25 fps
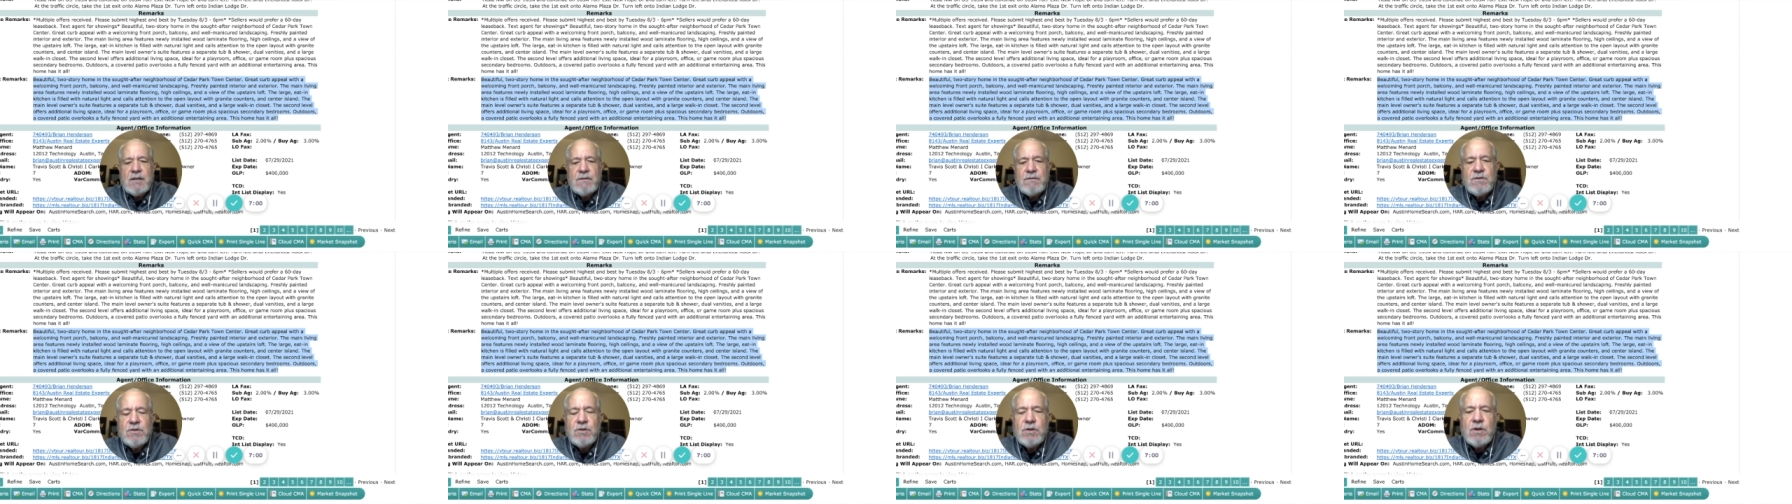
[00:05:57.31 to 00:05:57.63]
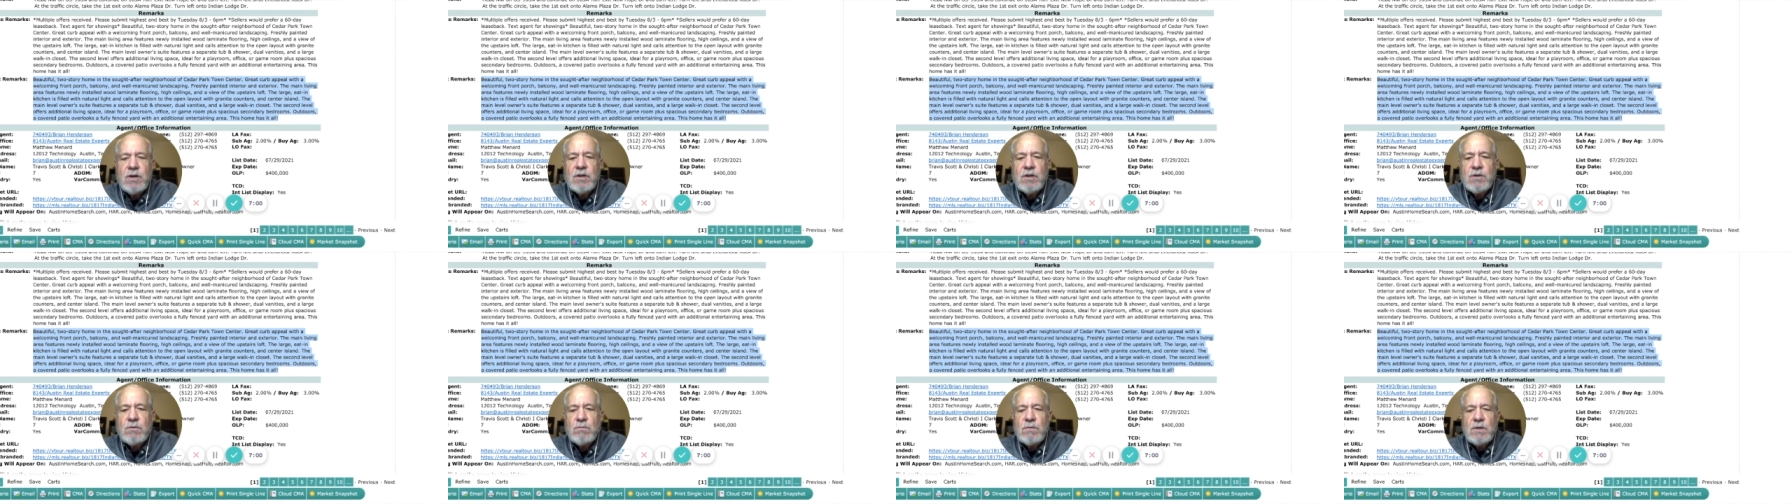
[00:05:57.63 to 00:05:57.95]
If you
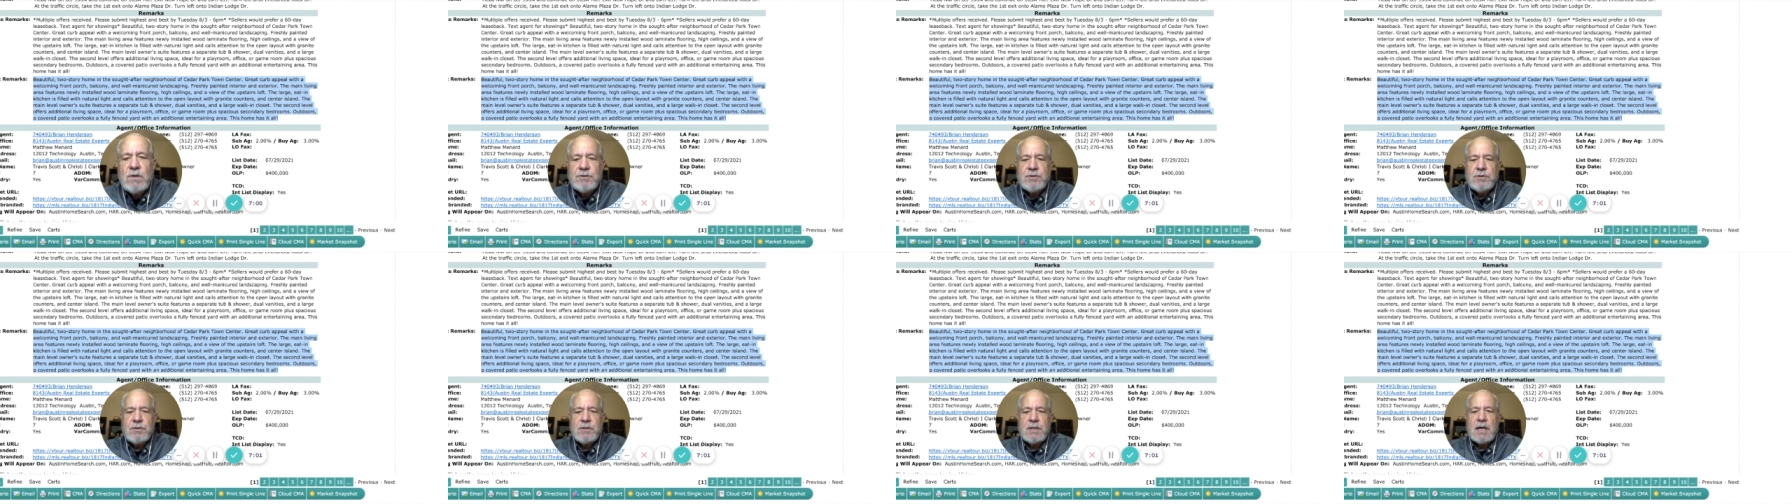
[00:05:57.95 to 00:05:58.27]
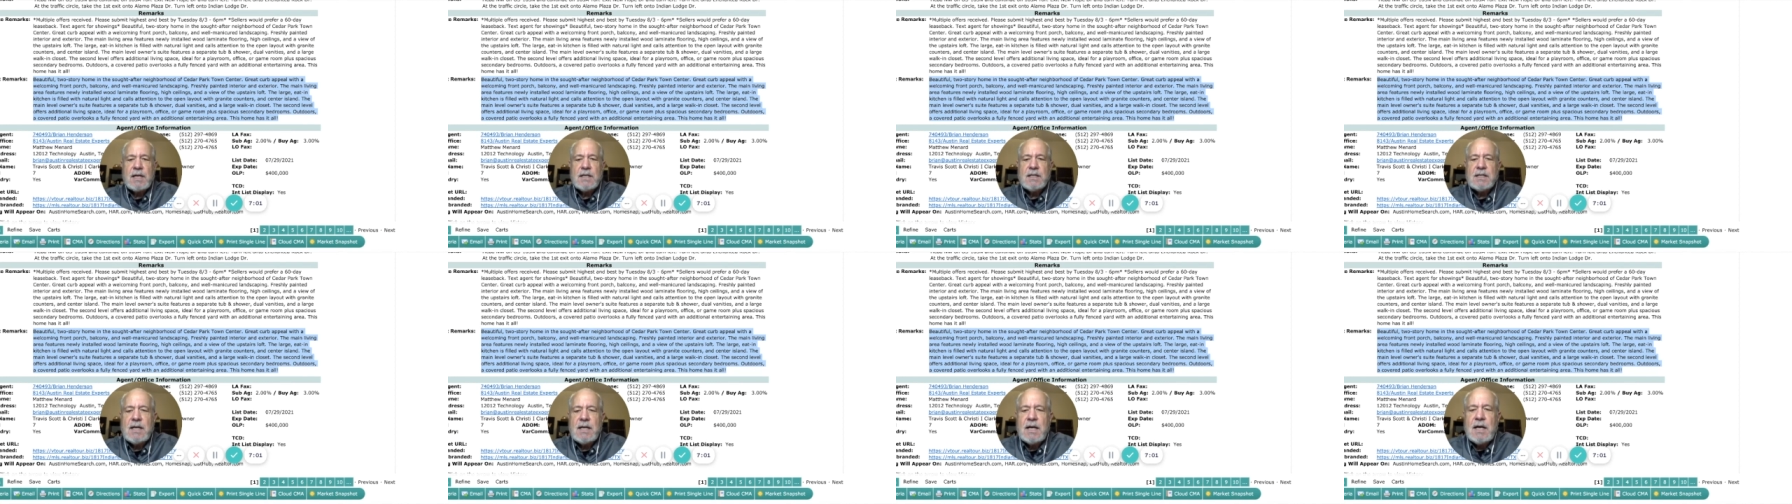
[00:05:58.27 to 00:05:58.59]
go to
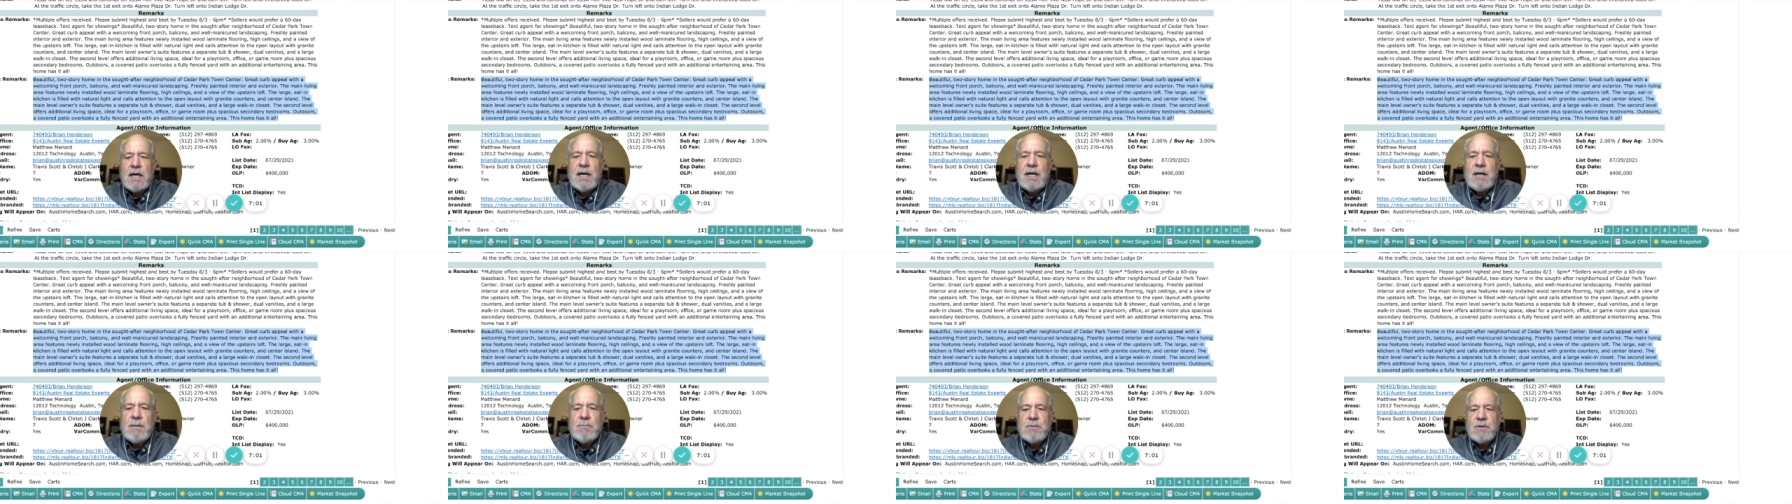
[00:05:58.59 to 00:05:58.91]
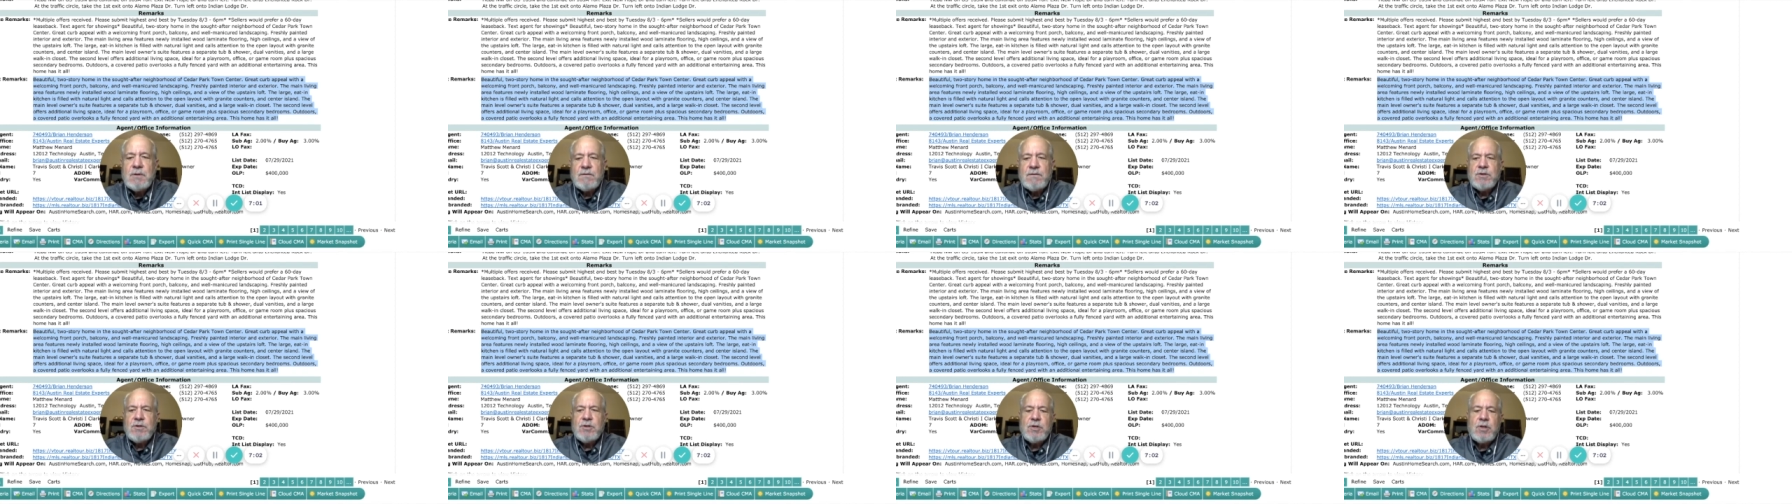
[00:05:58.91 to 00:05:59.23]
realtor.com
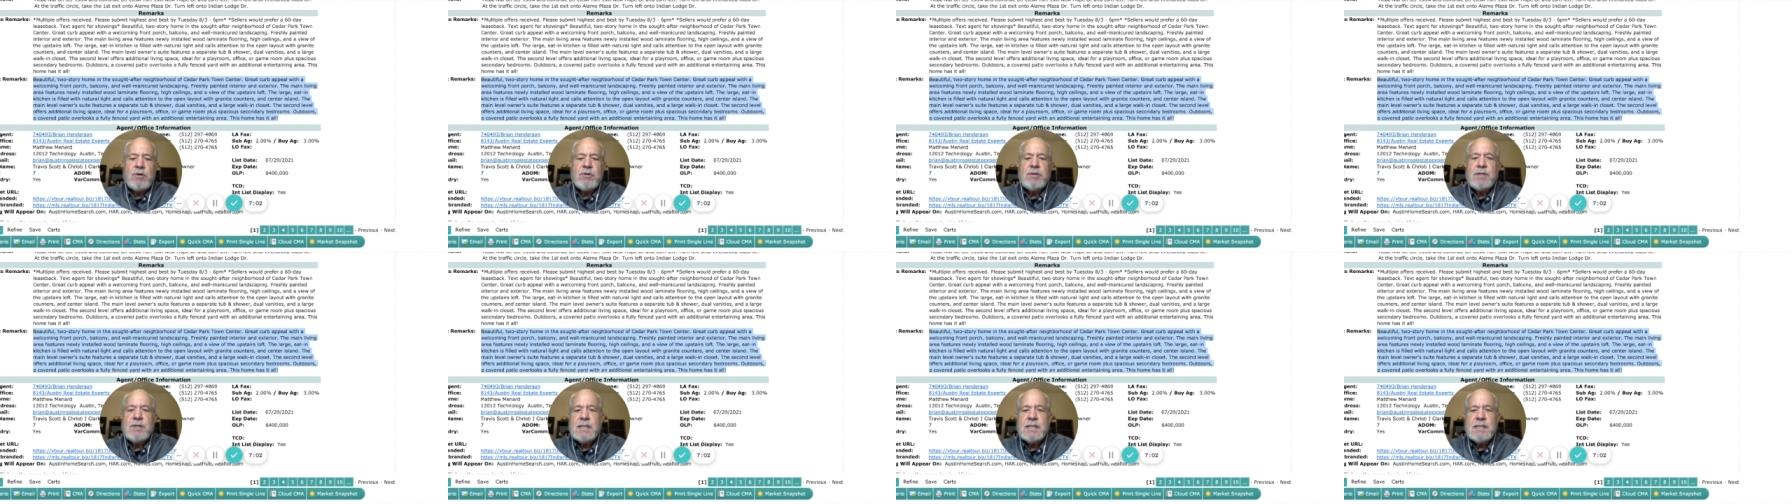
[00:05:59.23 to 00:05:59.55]
or if you go to